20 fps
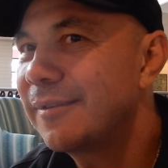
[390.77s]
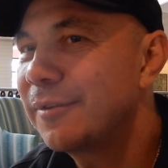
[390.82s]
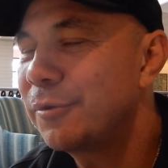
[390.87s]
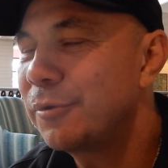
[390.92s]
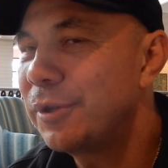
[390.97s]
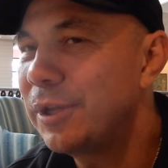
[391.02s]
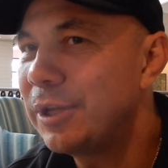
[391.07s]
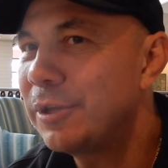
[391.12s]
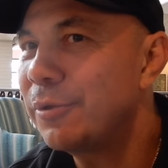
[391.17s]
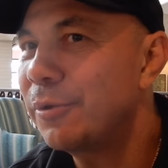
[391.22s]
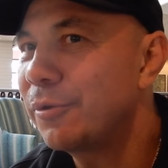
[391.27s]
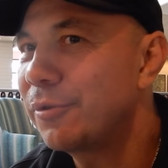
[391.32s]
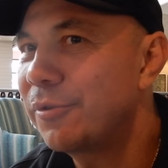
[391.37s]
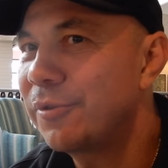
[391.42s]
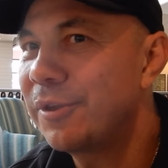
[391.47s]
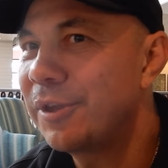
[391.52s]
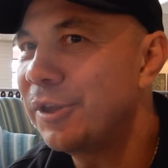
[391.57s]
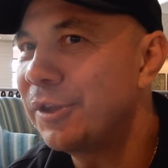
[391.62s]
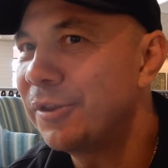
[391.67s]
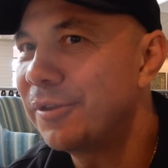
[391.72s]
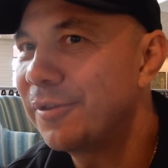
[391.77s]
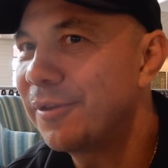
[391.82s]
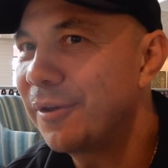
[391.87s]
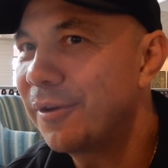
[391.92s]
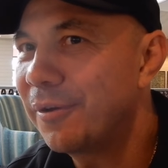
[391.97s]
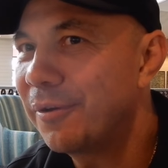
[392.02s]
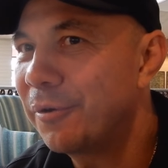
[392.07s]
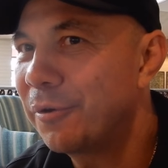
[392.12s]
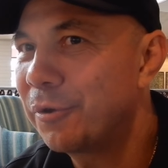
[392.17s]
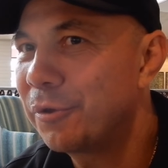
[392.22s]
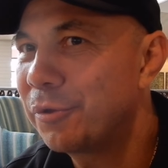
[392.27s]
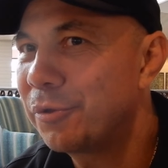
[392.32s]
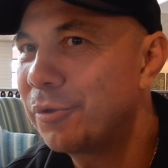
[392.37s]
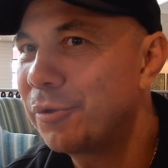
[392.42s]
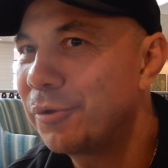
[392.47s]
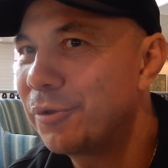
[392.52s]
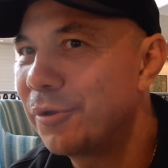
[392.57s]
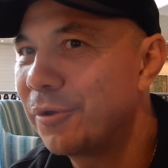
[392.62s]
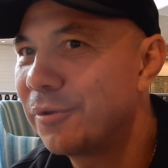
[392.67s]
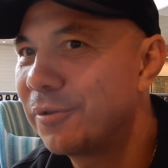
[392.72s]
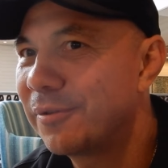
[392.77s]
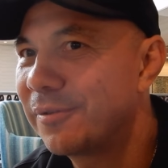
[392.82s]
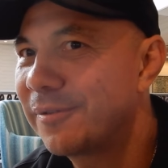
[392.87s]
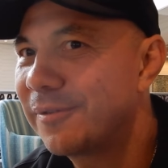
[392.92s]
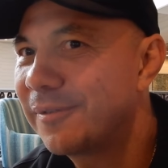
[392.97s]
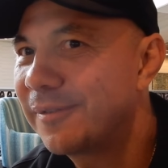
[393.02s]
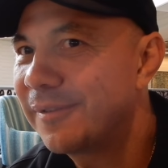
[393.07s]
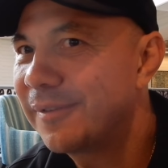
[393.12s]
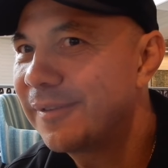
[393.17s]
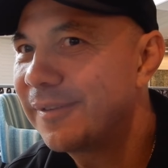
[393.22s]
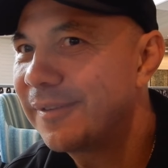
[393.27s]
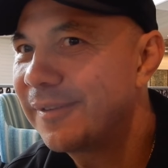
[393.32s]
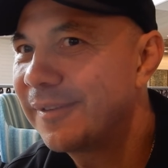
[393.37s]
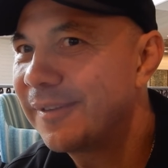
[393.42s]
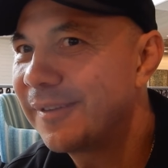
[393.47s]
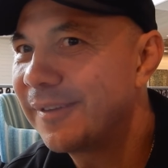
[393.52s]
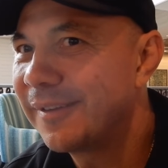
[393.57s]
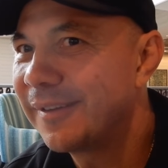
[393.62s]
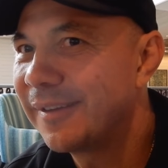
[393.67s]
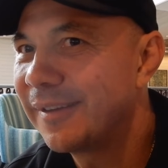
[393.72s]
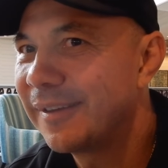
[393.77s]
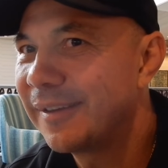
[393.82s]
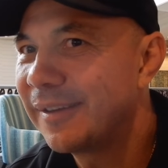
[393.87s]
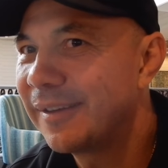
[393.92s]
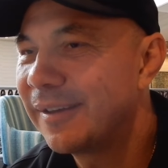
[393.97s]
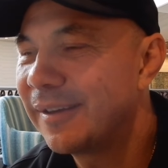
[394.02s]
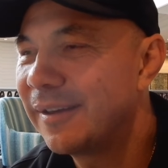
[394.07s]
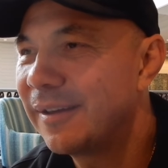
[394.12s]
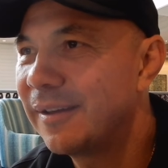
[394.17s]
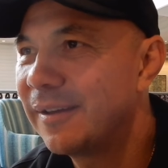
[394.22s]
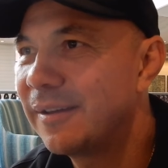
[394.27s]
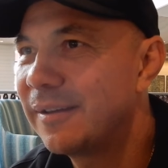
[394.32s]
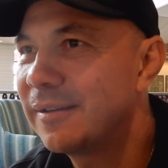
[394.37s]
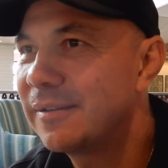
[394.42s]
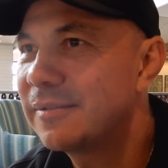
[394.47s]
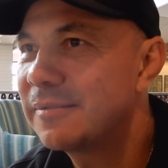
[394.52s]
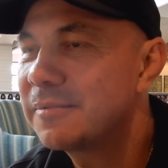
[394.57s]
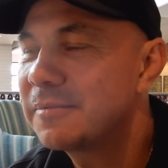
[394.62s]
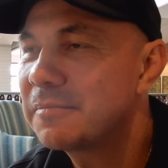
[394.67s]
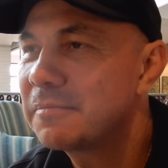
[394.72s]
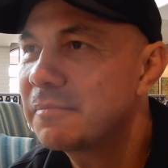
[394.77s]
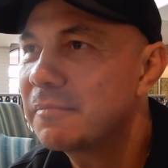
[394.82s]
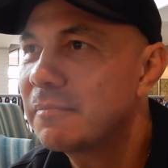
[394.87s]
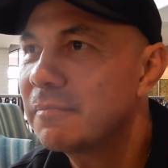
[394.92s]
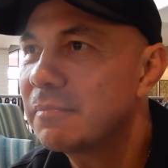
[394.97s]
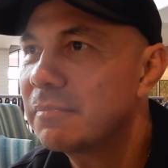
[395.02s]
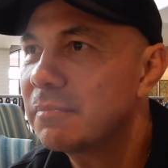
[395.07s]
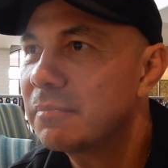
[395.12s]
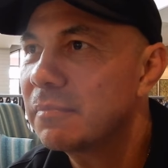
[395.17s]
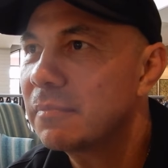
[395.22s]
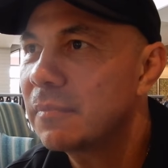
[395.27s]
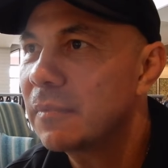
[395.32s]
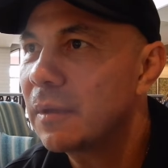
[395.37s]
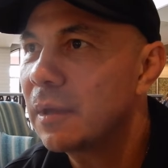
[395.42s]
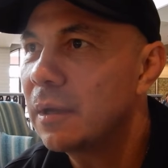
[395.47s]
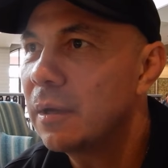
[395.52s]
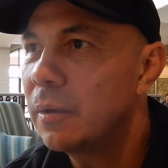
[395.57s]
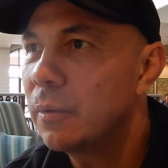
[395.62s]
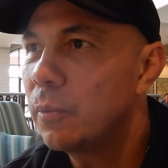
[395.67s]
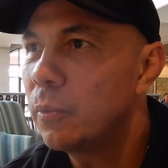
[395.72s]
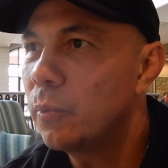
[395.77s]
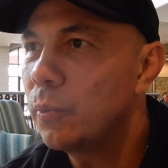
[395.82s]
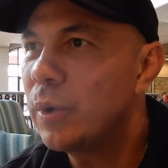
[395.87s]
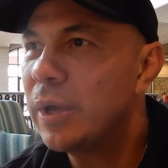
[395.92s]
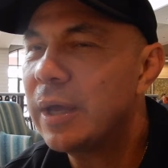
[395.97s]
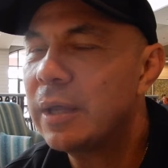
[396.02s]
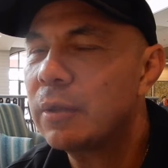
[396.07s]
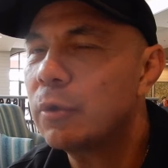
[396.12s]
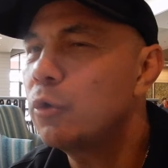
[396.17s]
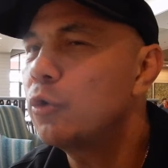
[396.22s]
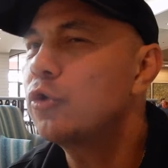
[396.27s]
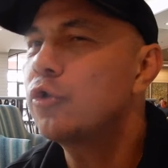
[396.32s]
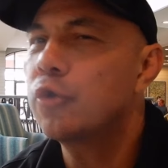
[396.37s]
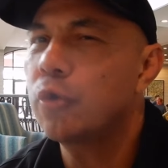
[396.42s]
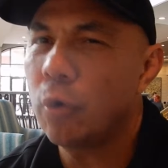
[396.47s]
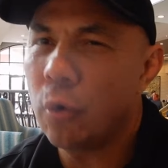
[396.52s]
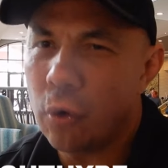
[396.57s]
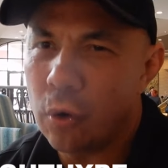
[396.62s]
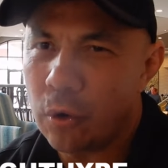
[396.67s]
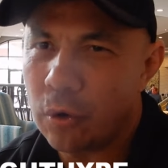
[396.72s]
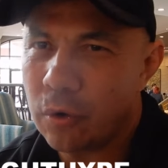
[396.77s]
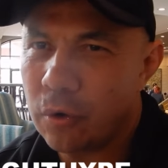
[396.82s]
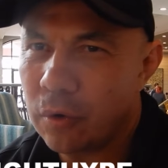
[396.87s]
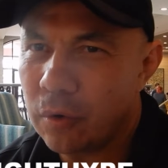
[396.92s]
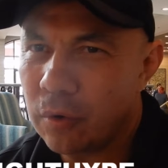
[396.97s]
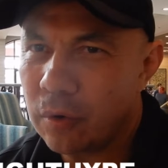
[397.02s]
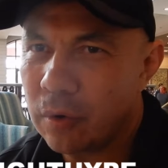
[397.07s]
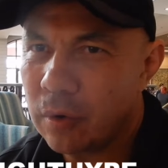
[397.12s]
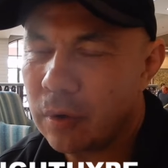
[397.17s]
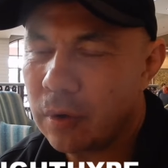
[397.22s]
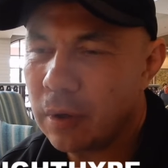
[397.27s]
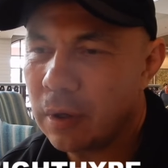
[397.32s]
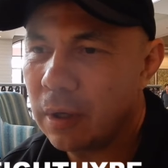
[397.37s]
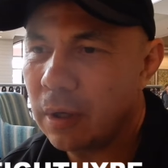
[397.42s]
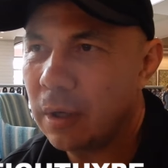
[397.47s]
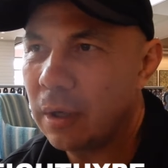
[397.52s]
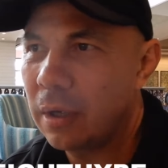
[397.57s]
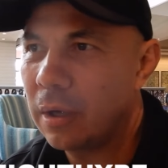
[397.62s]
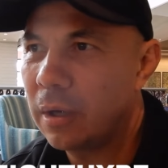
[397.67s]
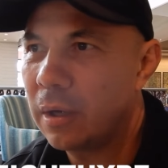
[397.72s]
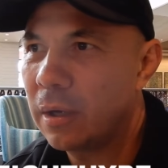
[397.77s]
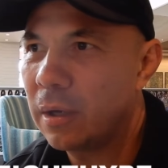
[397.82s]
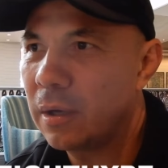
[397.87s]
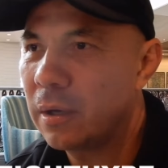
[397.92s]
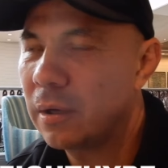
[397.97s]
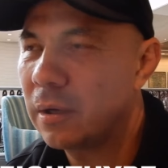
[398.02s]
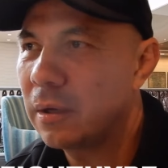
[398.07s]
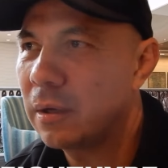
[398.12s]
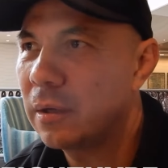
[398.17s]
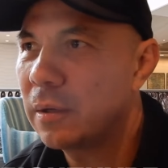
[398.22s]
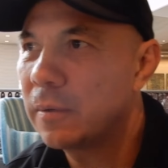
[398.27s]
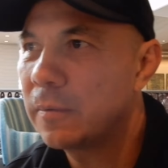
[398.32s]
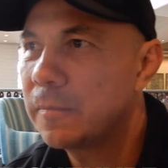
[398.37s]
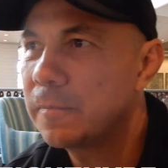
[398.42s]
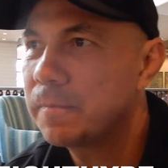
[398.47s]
You did or didn't, or you, you don't. Yeah. Uh, we had good talk. Yeah. Uh,